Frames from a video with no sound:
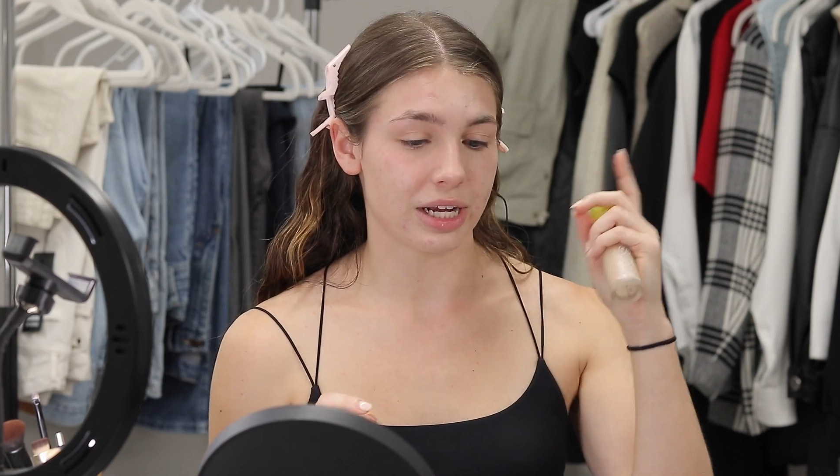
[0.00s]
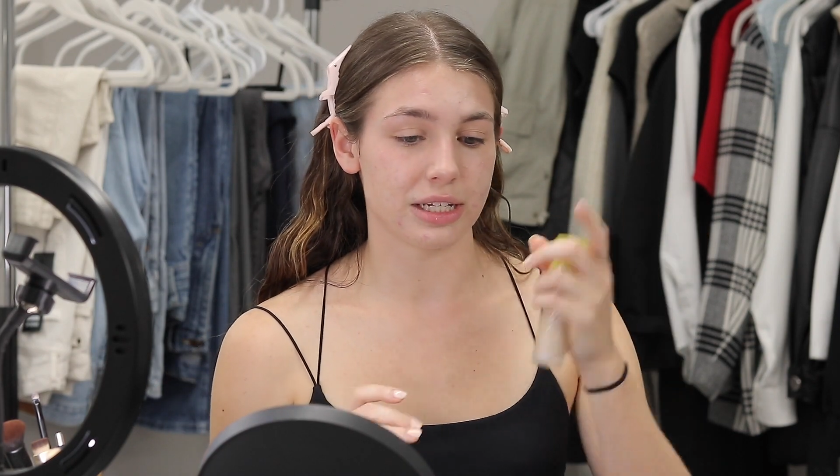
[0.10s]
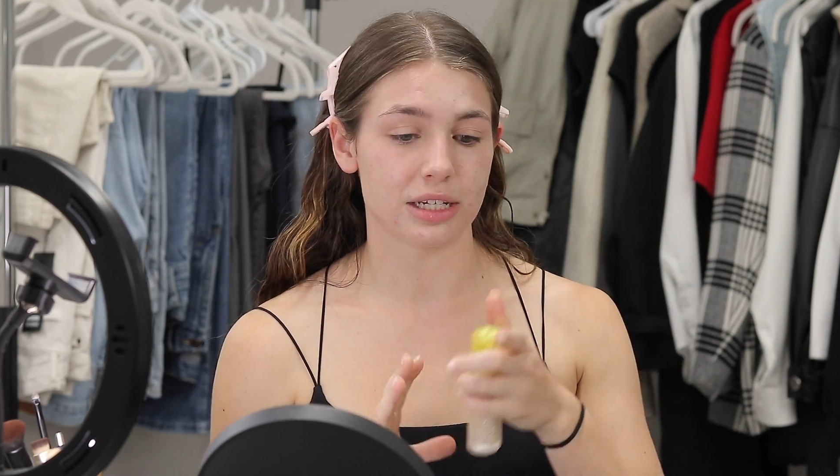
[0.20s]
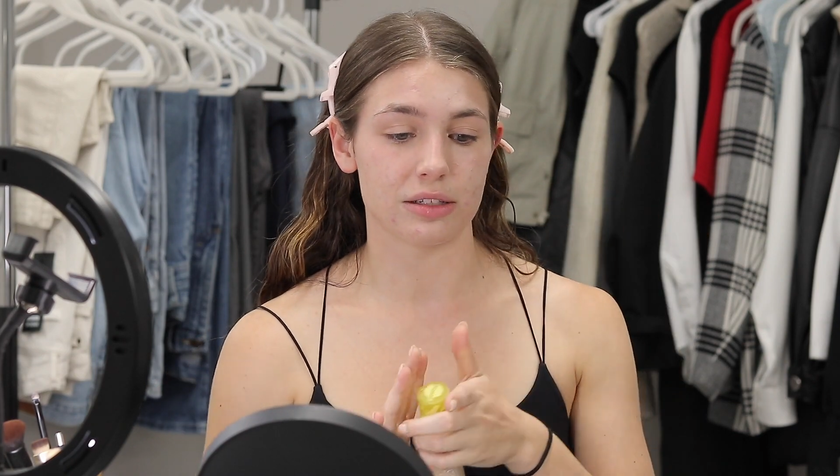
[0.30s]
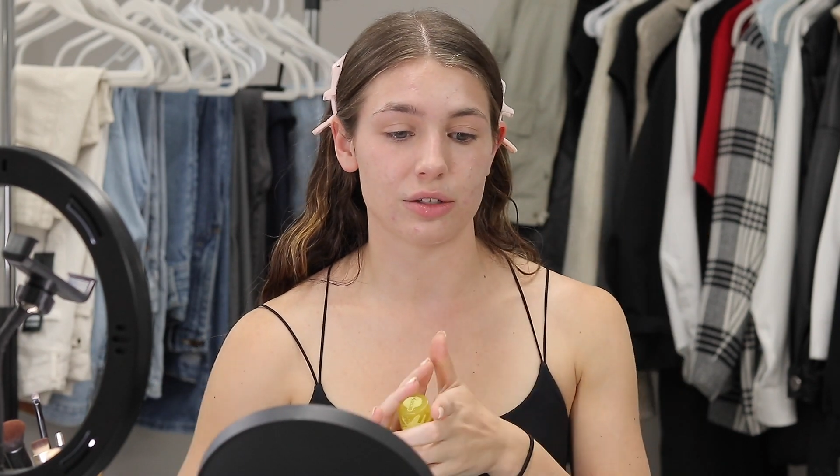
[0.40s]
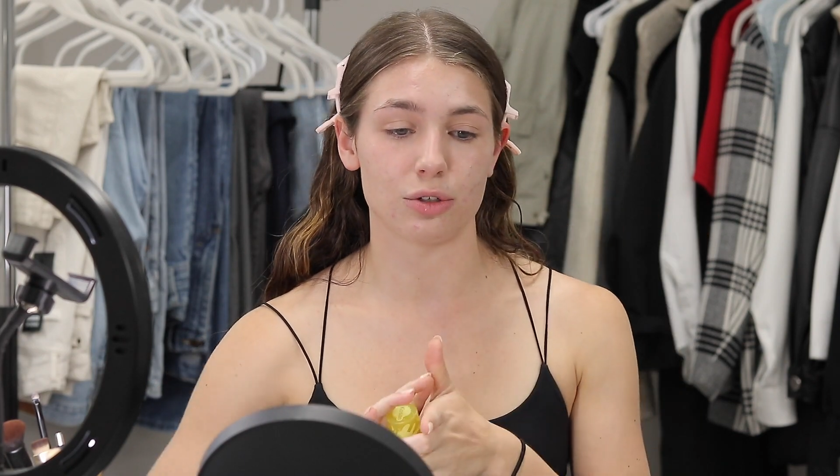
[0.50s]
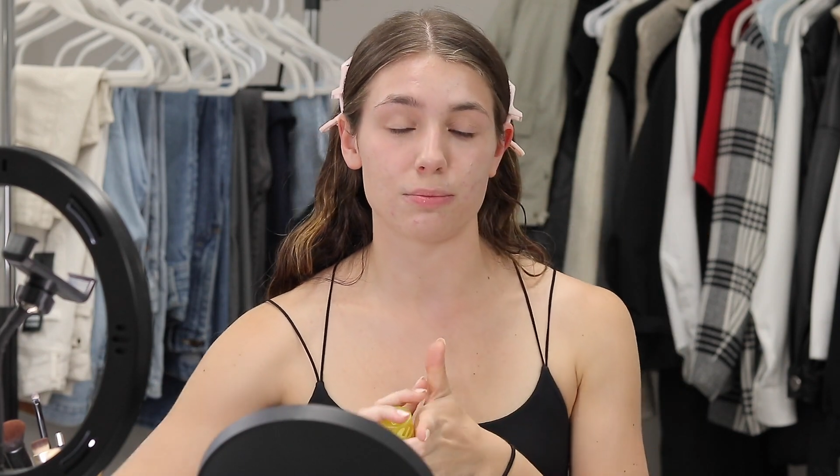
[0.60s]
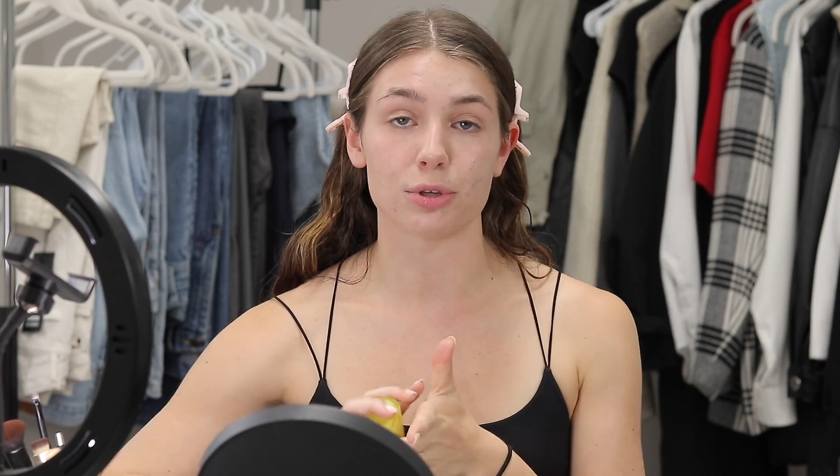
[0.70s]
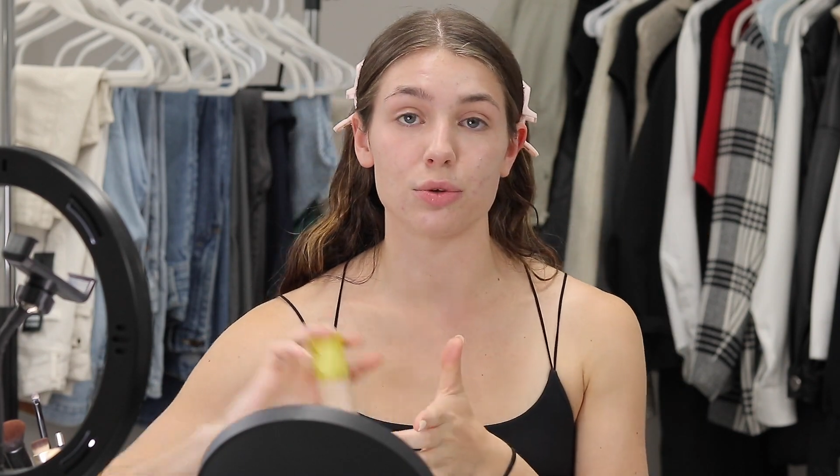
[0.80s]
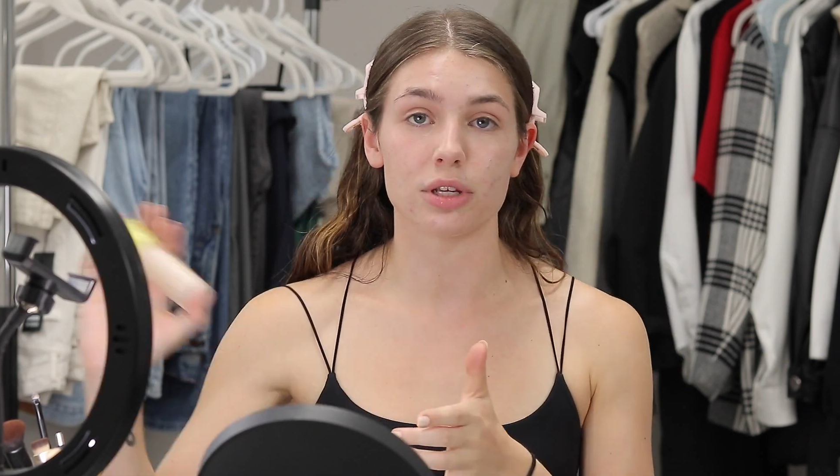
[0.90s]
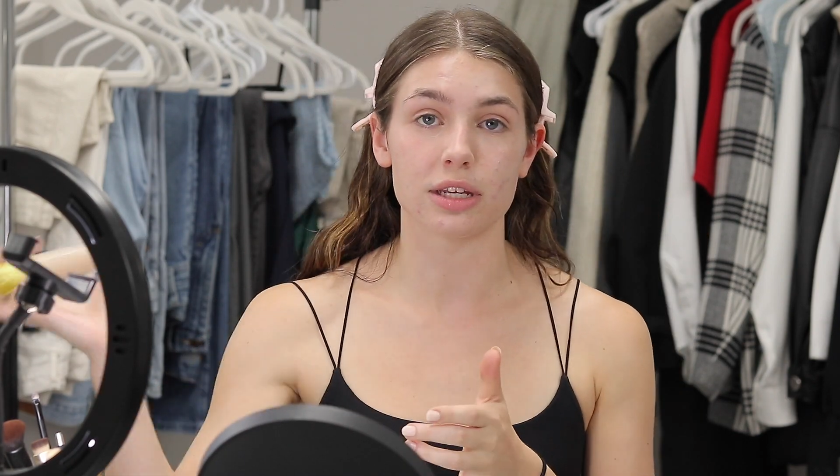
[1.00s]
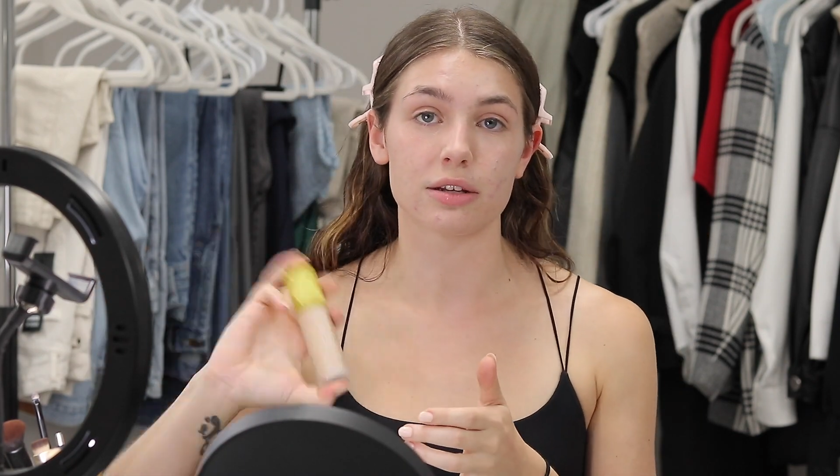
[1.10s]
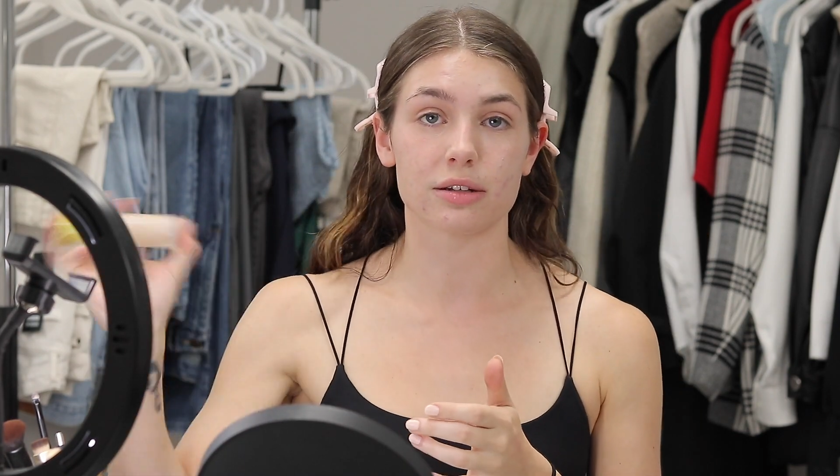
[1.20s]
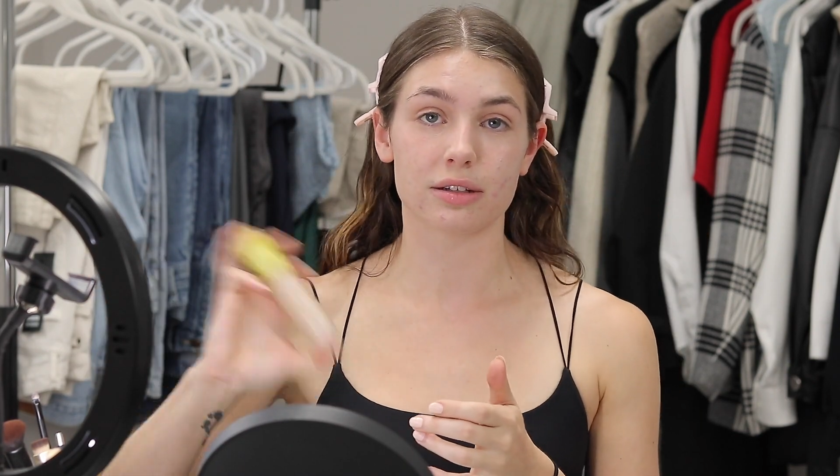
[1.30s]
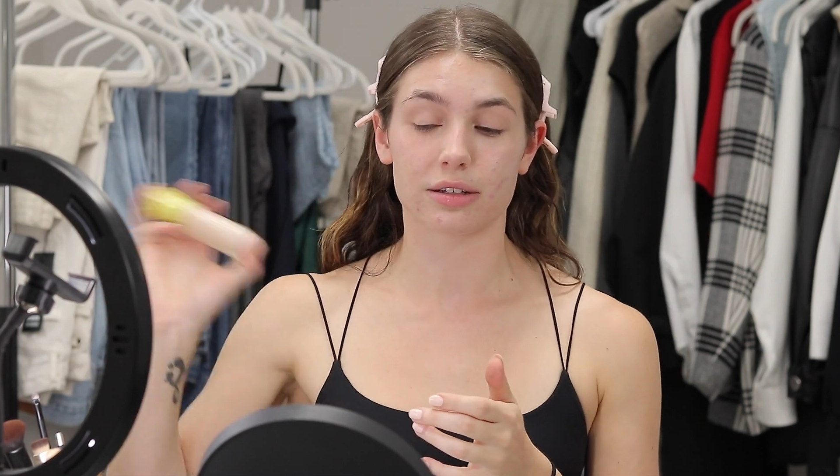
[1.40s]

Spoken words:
I did a little beauty